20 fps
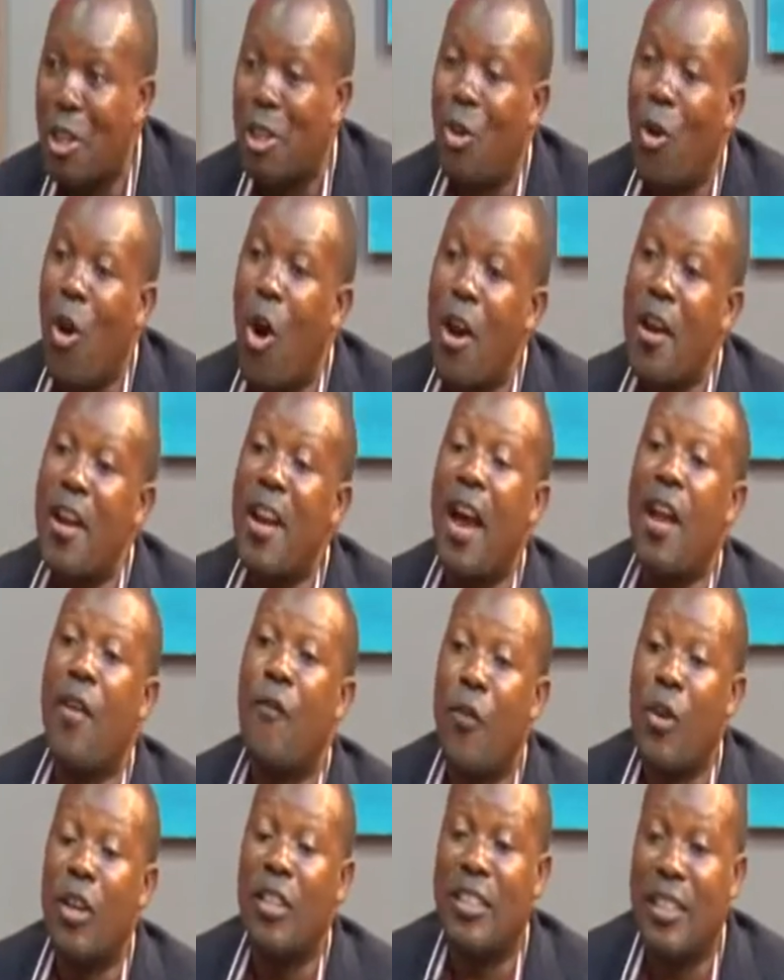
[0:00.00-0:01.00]
It's only
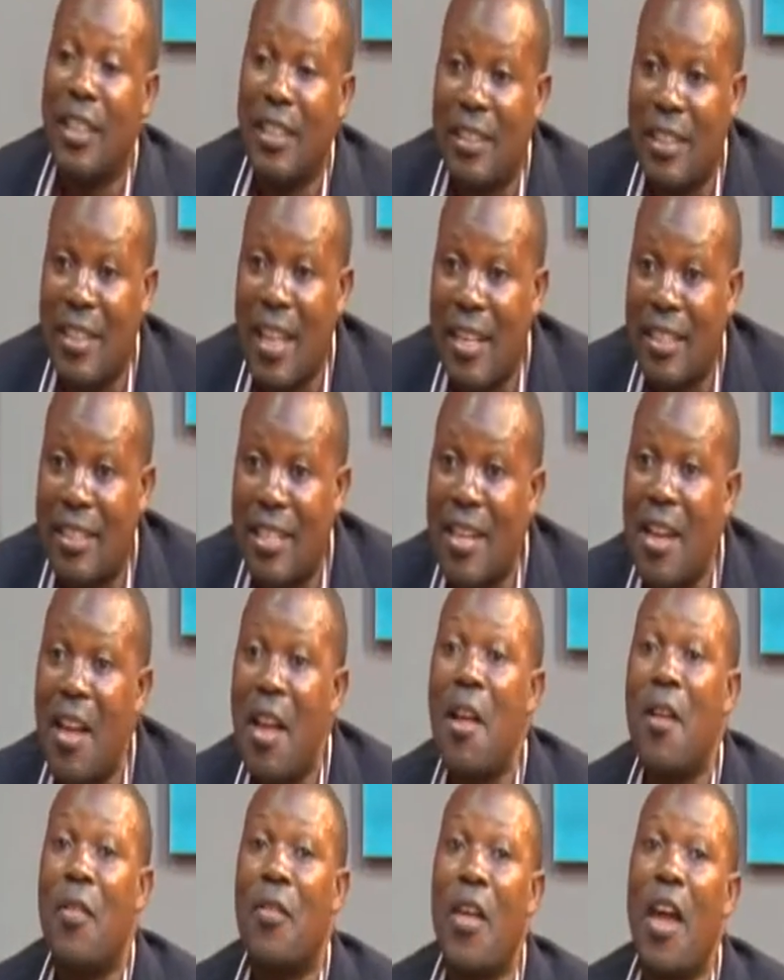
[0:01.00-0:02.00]
unfortunate that
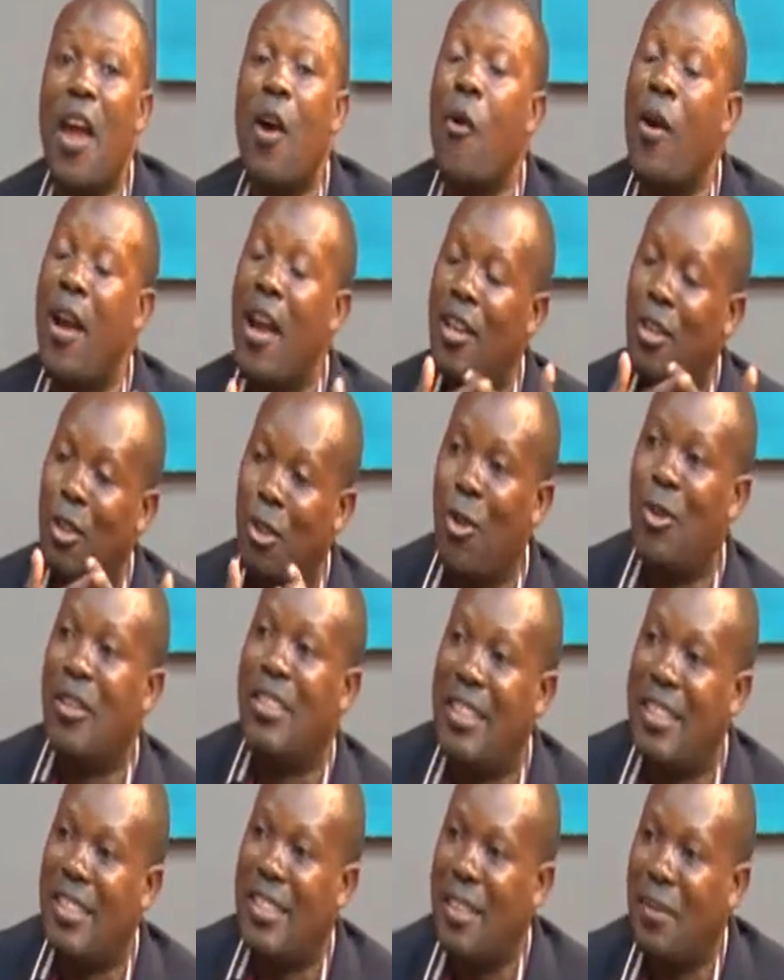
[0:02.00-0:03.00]
they were
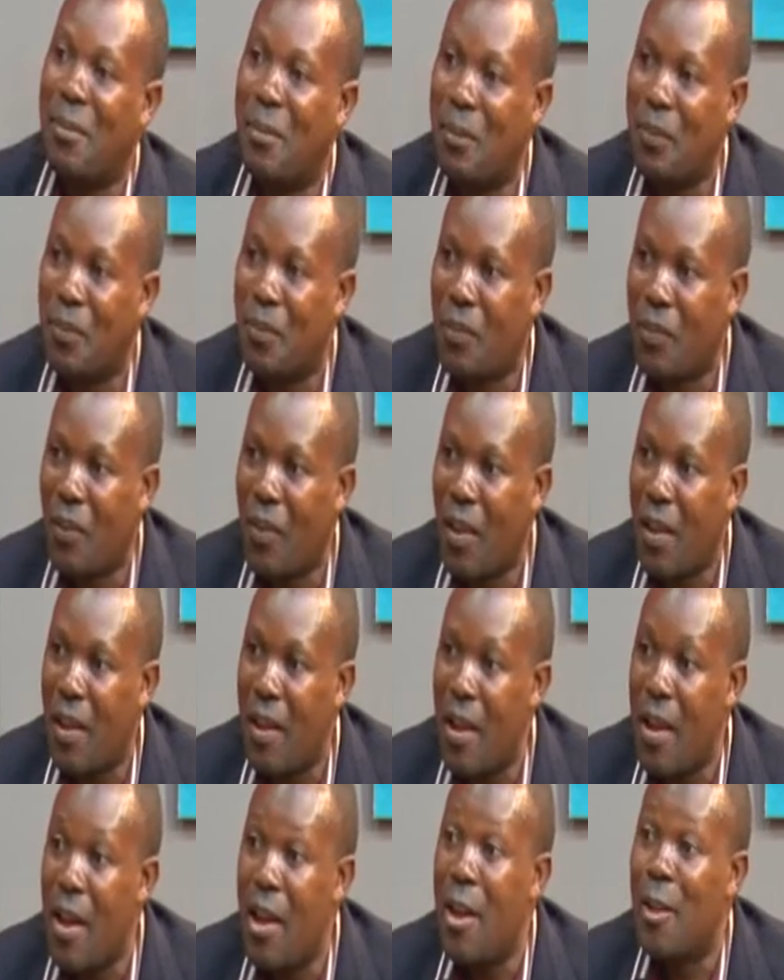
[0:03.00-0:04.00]
sold.
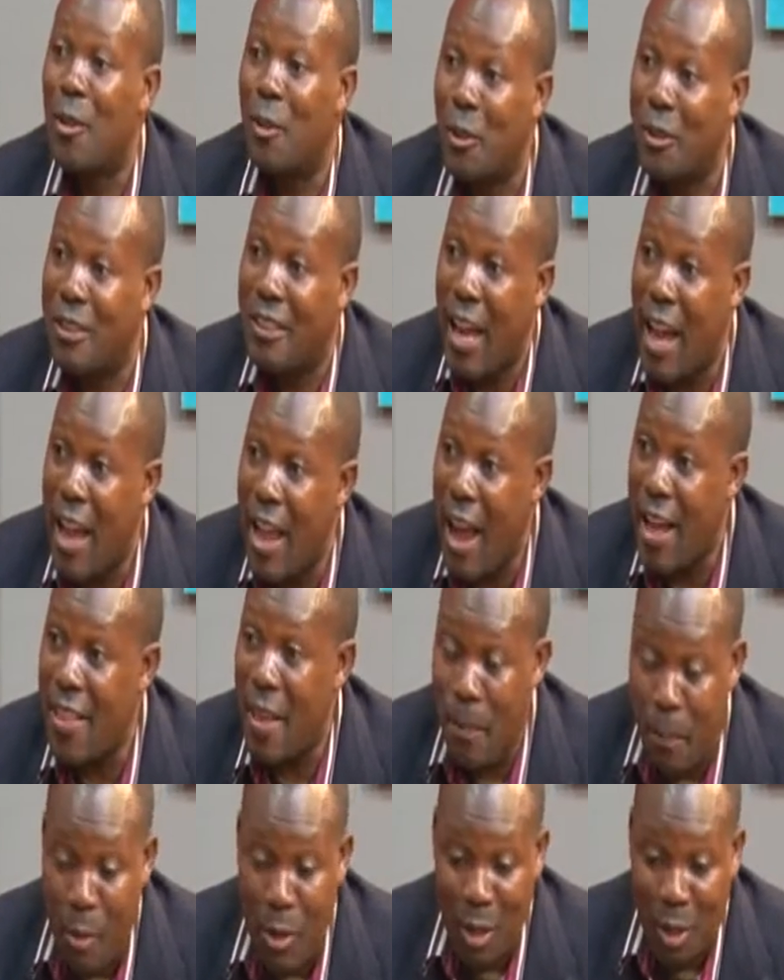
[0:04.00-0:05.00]
Today,
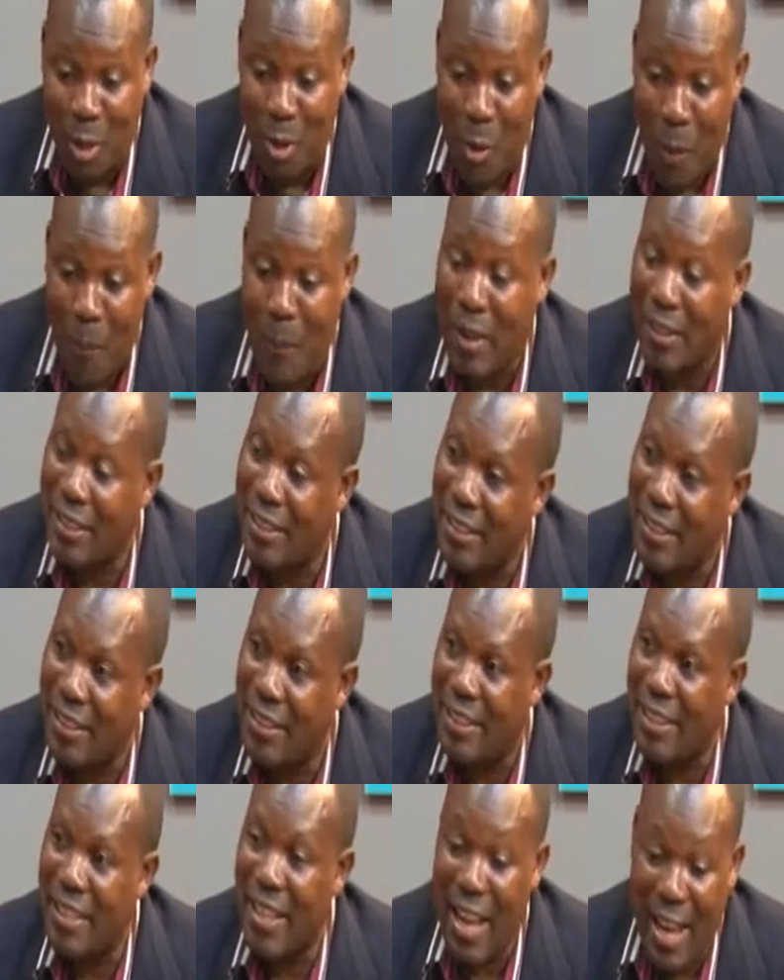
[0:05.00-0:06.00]
other political
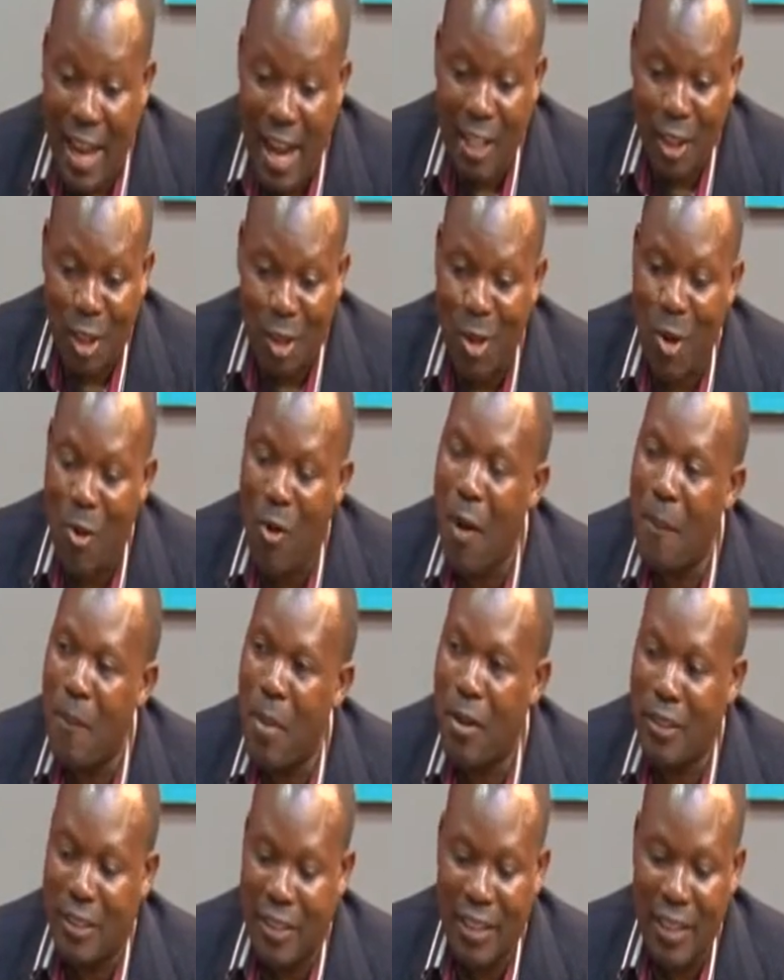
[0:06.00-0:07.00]
parties, they can't talk
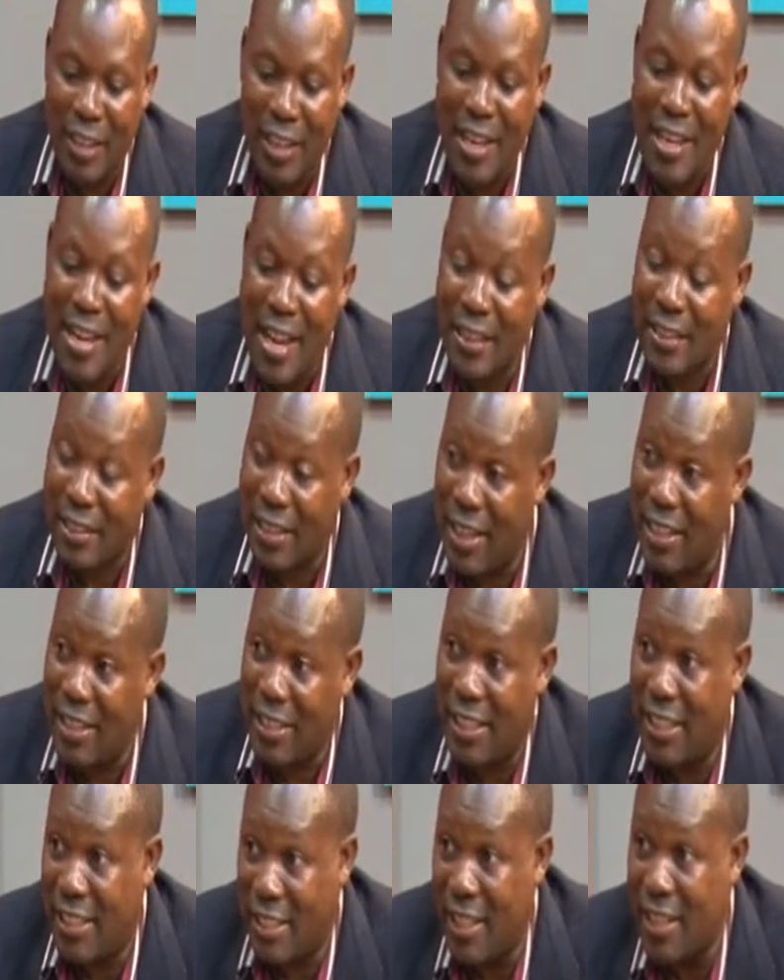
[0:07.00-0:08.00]
about
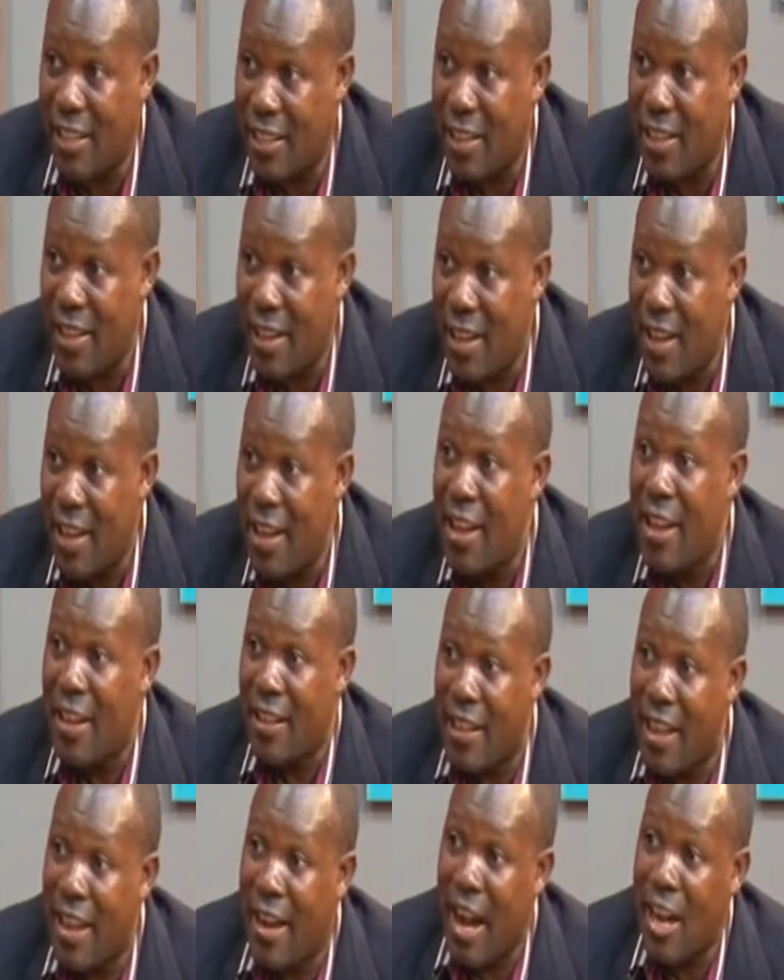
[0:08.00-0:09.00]
industrialization.
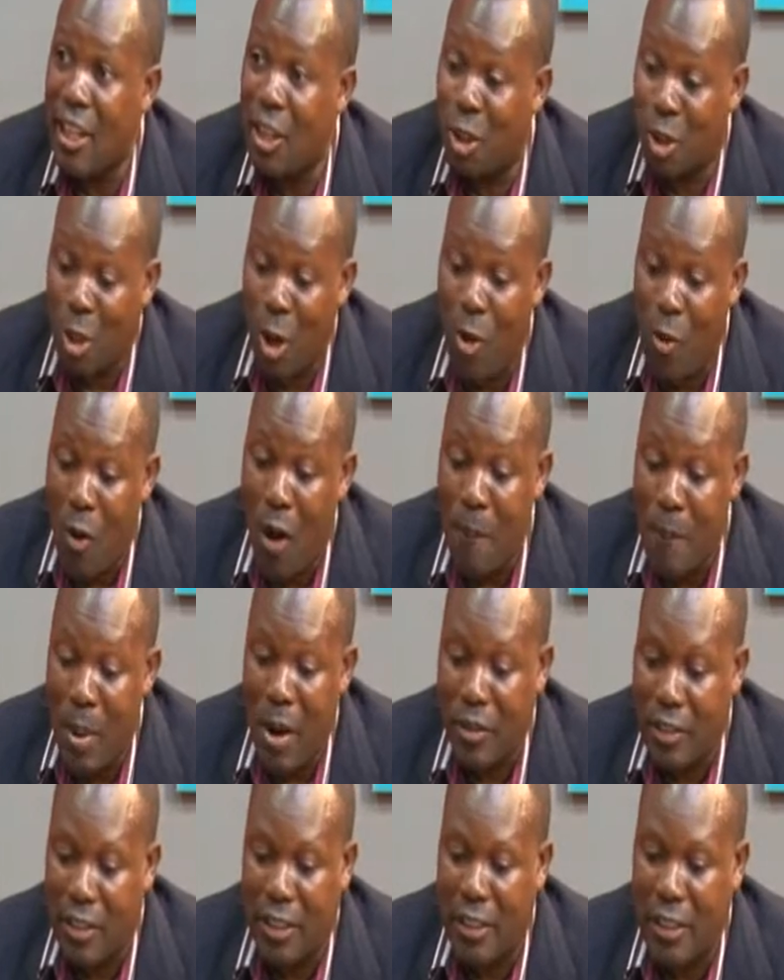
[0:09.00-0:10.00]
They can't talk
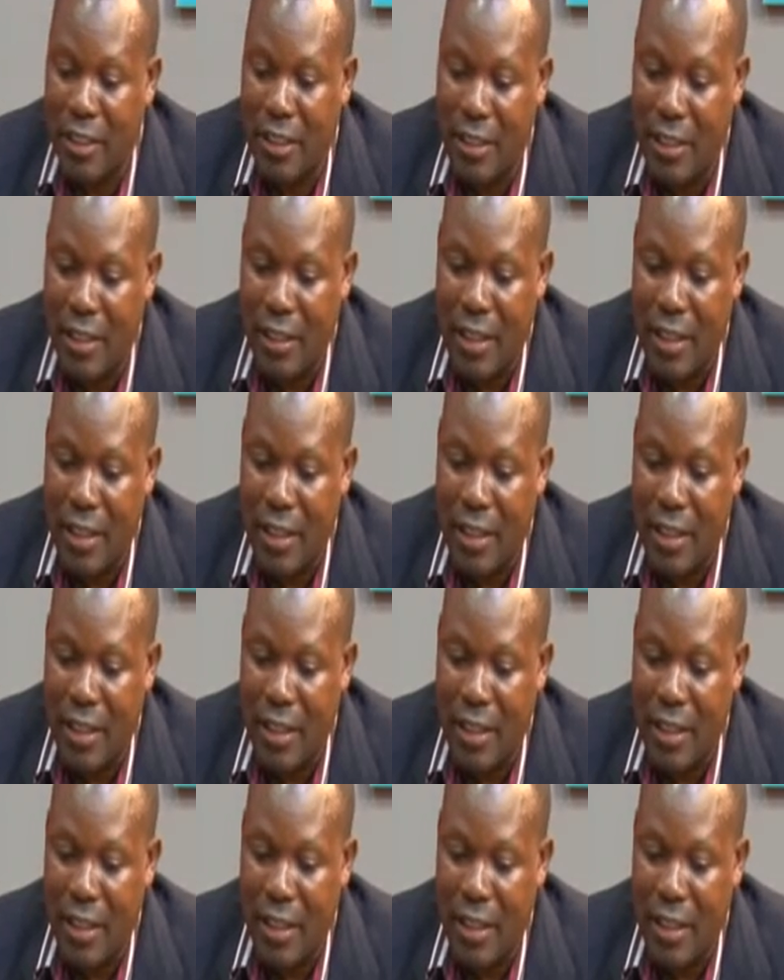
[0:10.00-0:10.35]
about